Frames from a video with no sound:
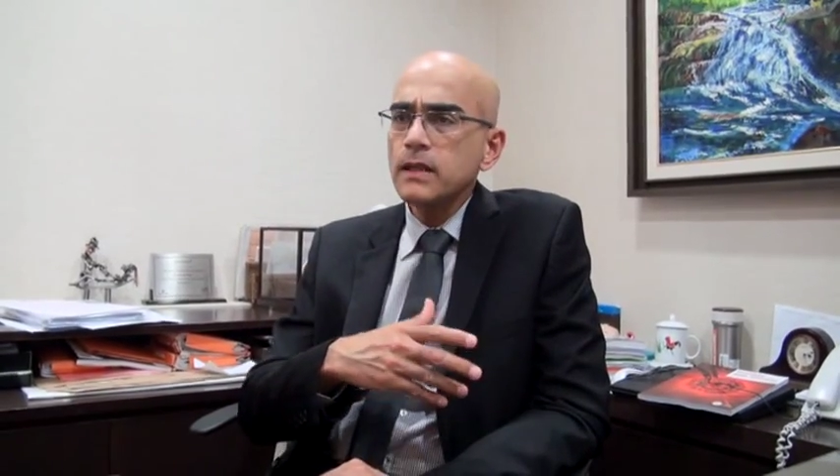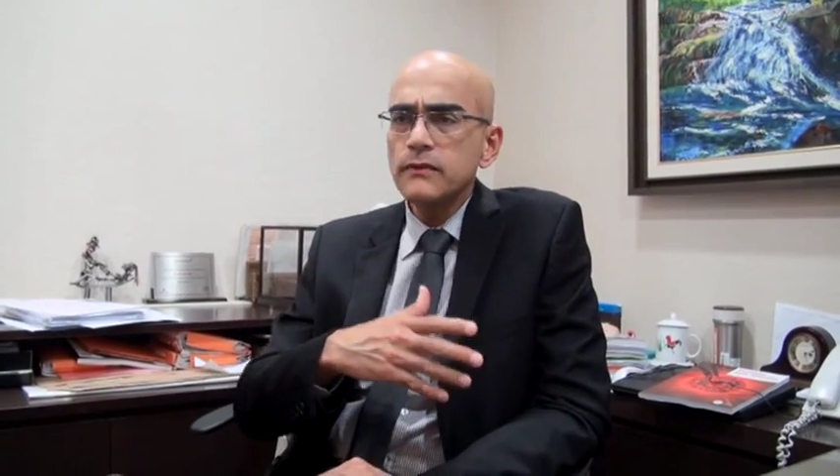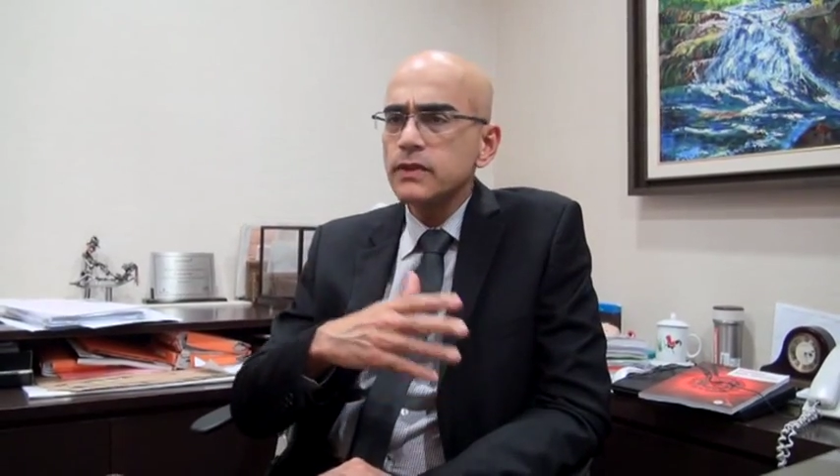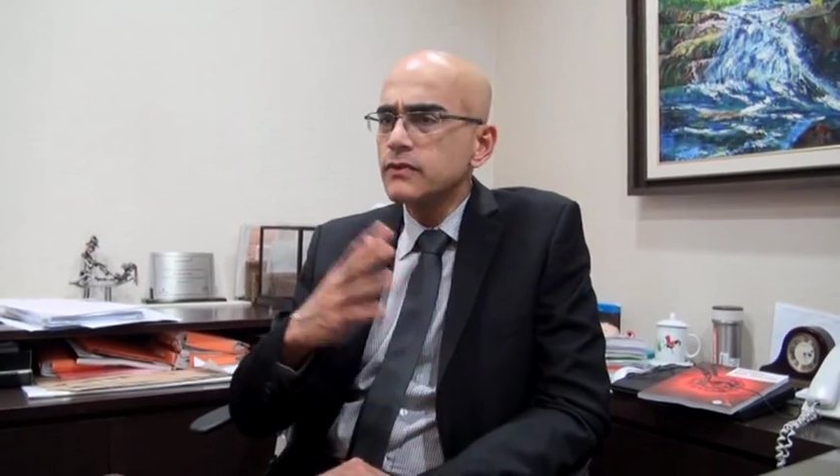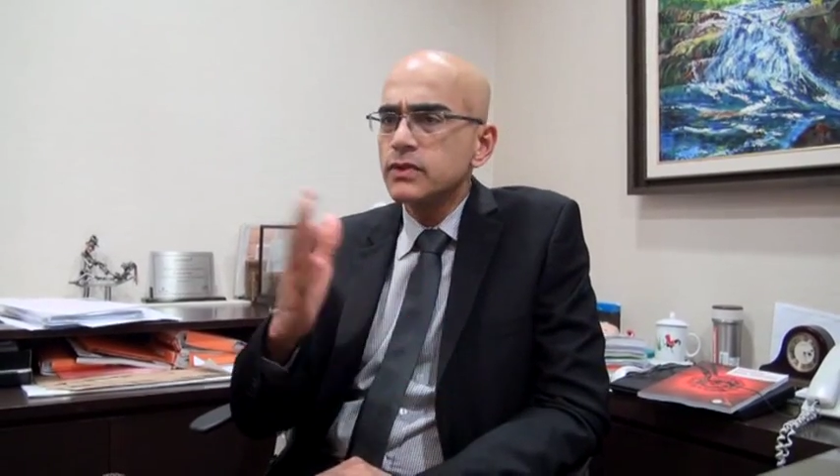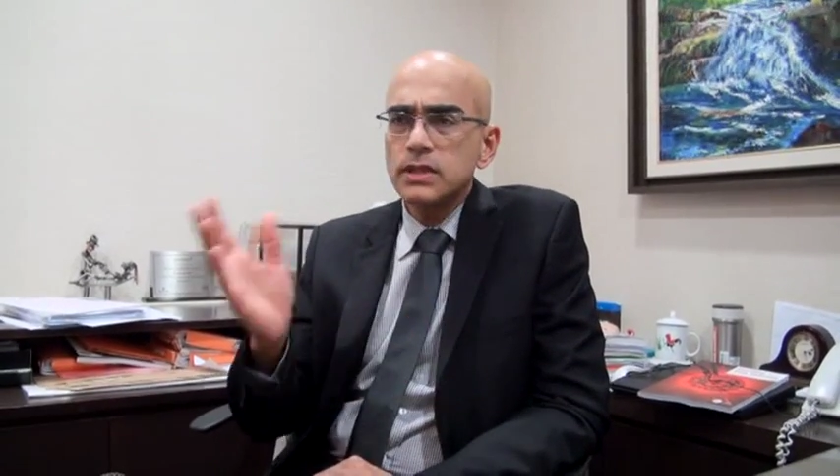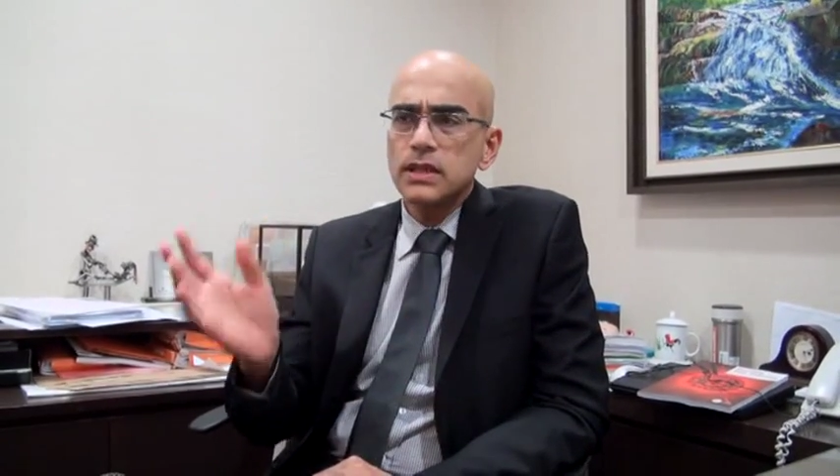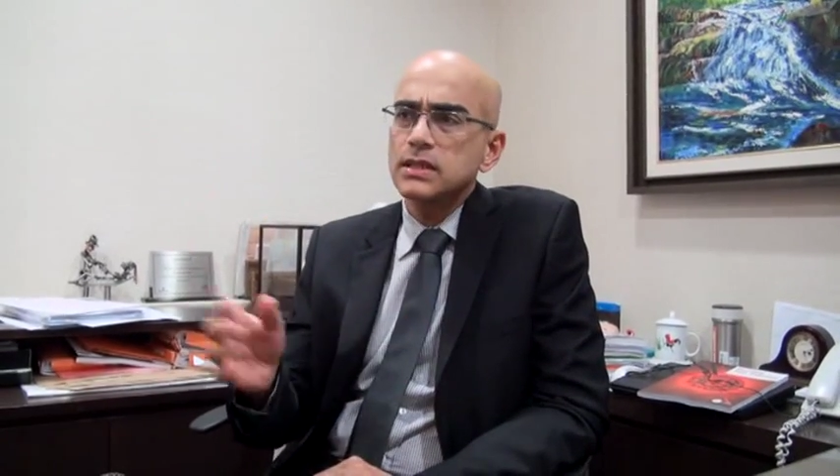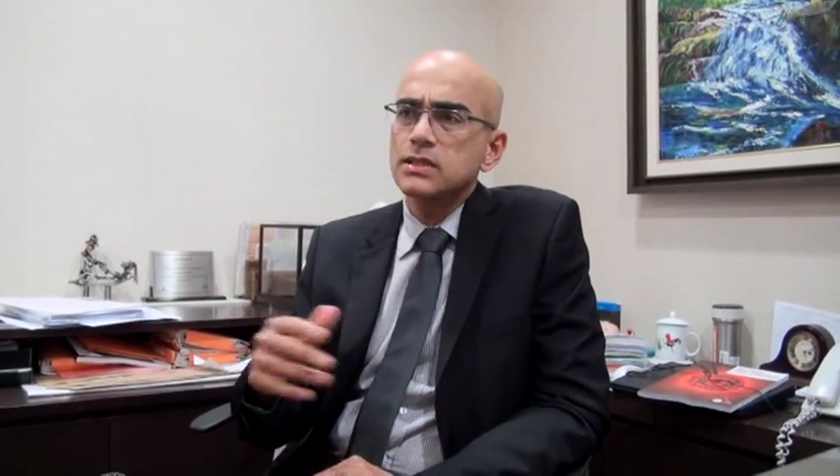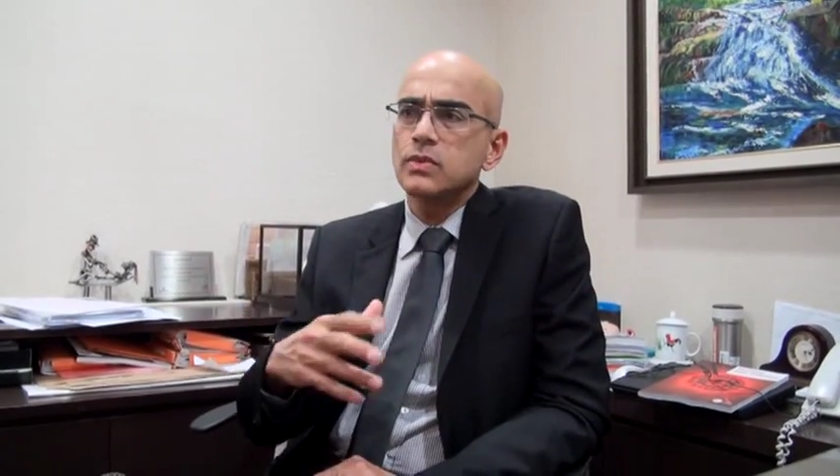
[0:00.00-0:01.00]
even if you
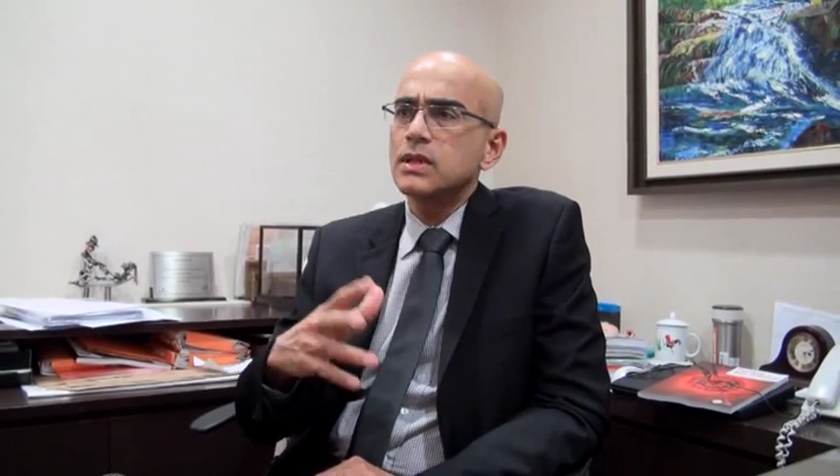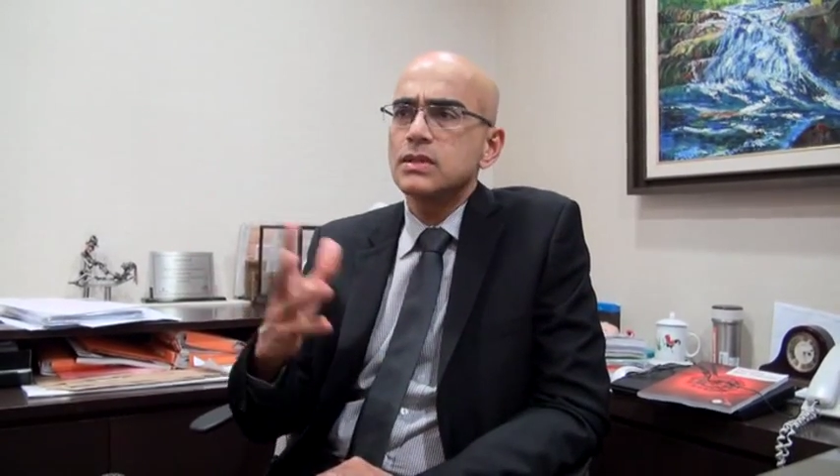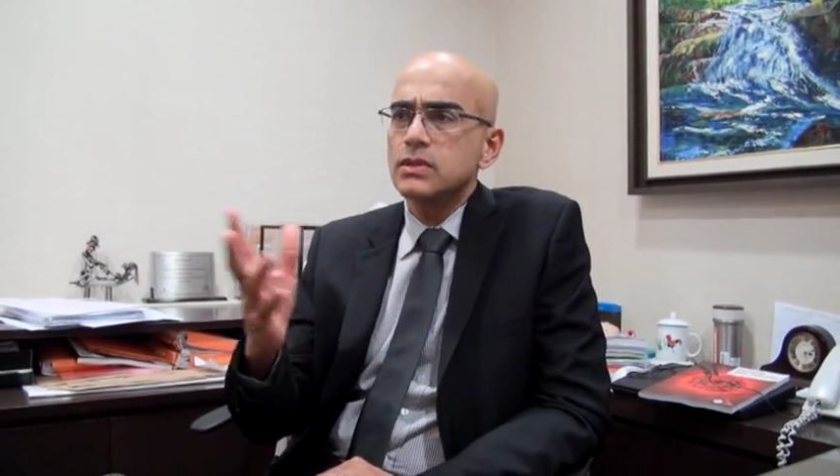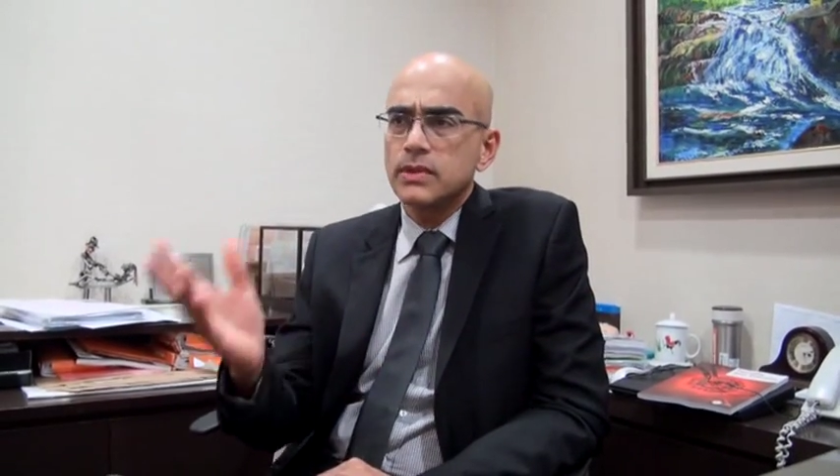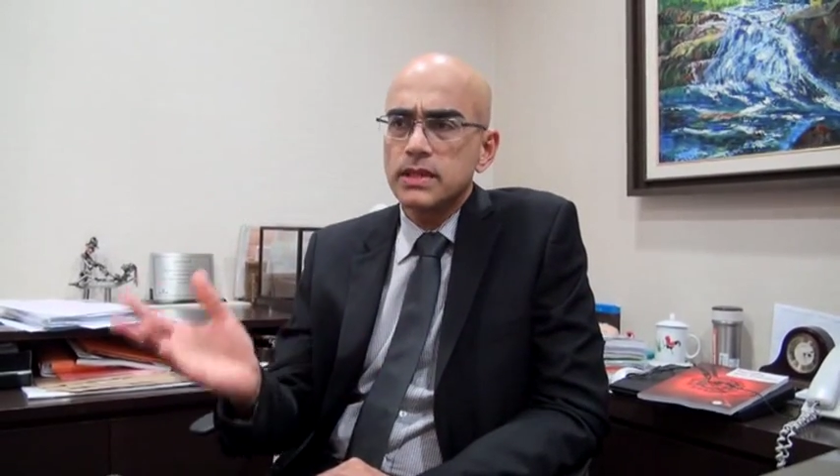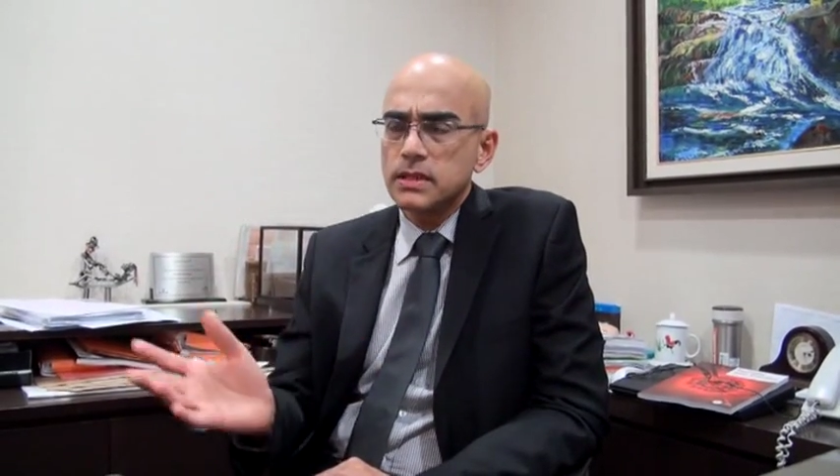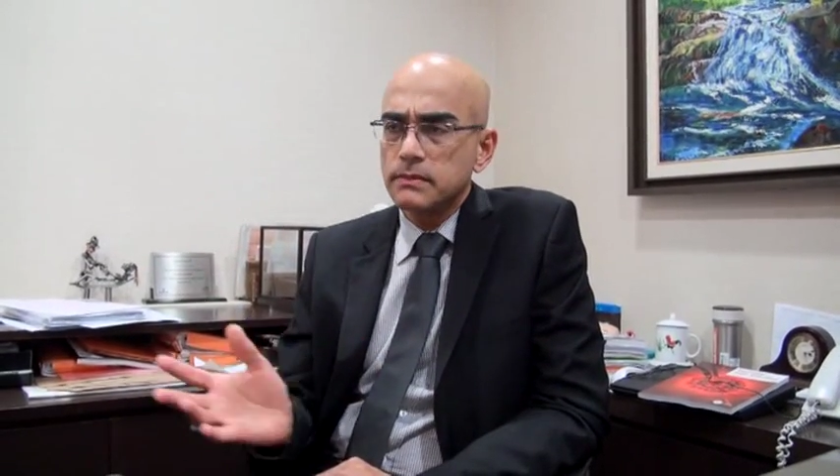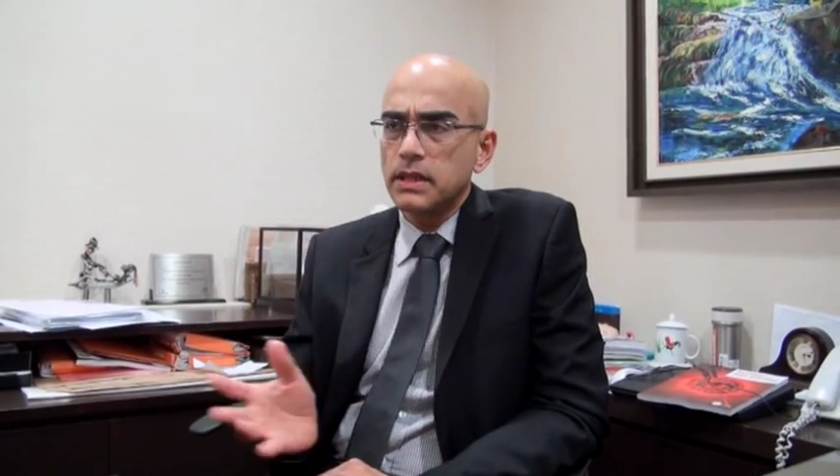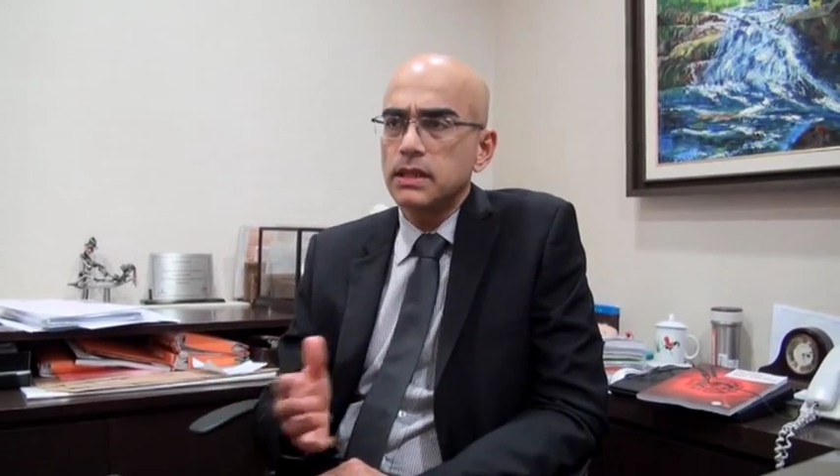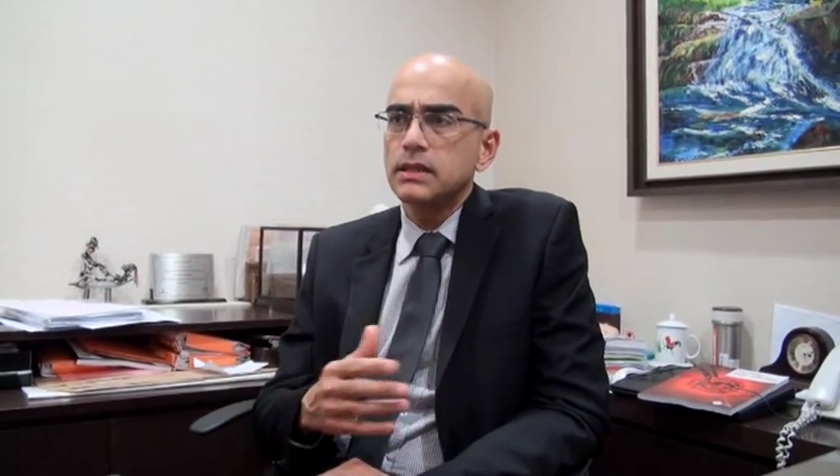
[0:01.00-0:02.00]
try just once or twice a
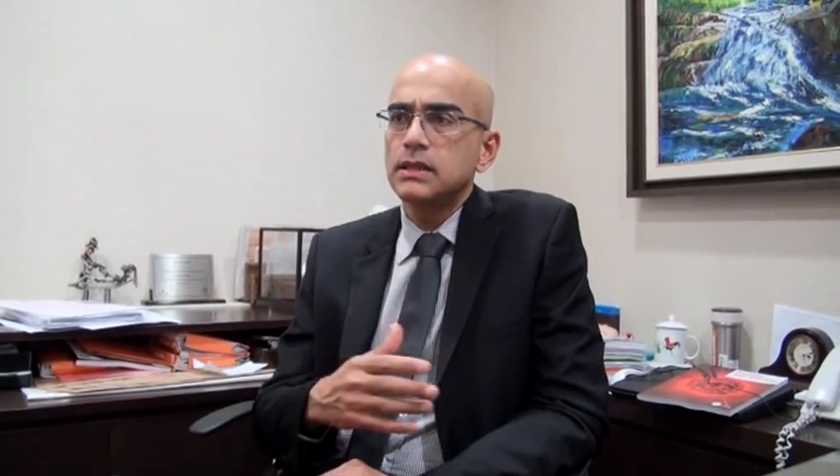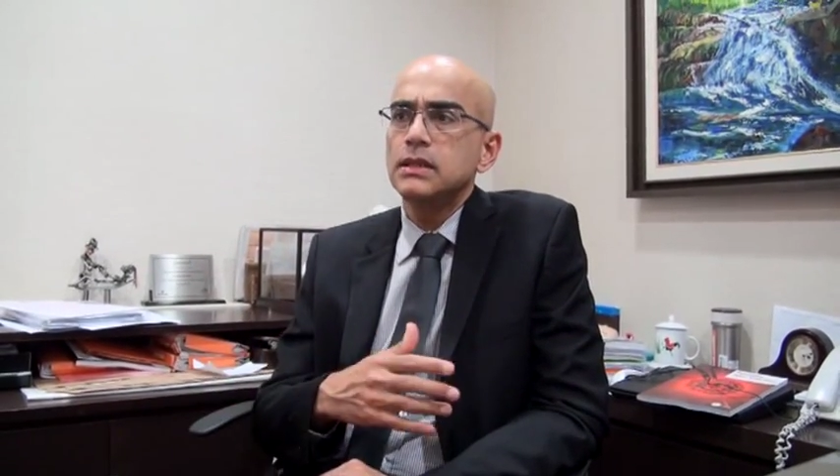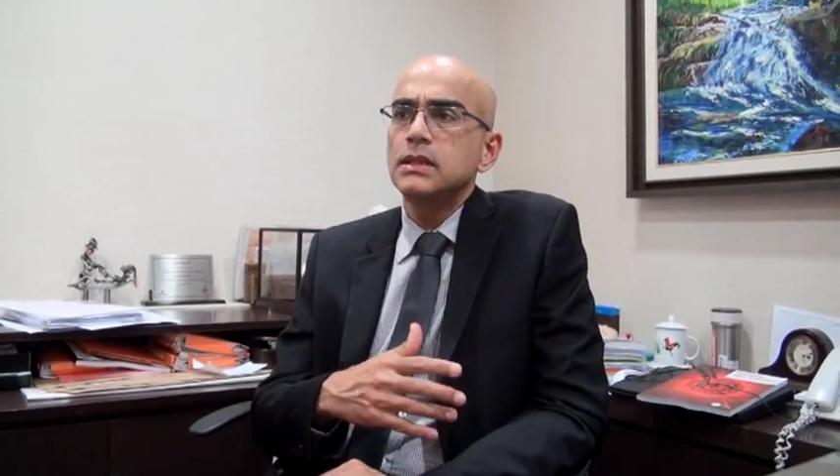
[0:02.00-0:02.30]
month,